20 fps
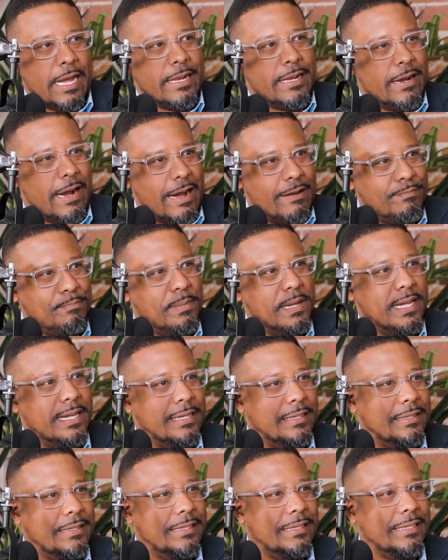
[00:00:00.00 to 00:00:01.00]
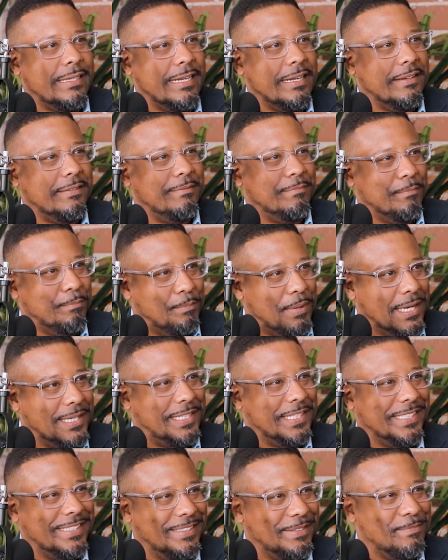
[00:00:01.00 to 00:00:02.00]
I've been in
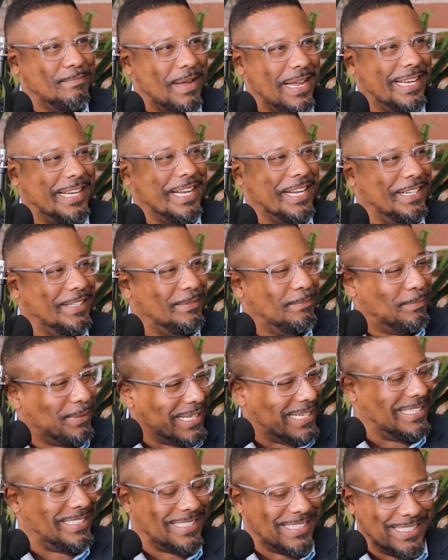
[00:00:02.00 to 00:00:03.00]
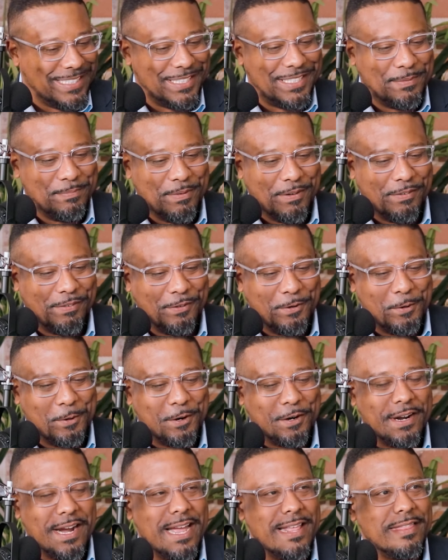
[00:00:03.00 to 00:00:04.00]
budget making places
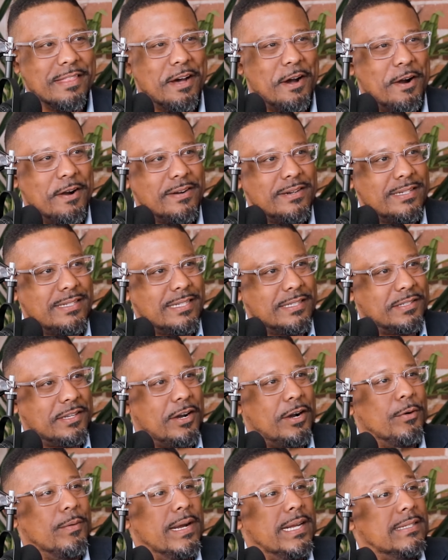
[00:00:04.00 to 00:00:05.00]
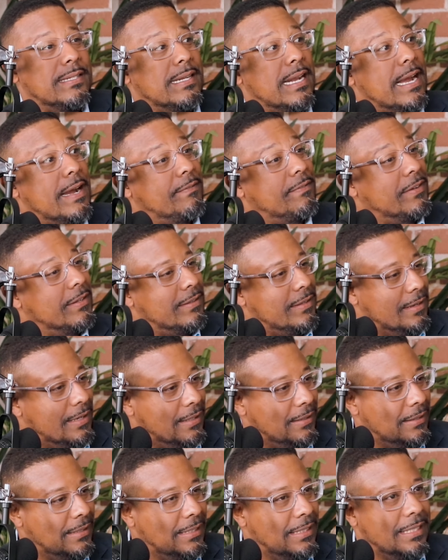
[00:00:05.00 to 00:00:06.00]
before, and the arts is always an afterthought.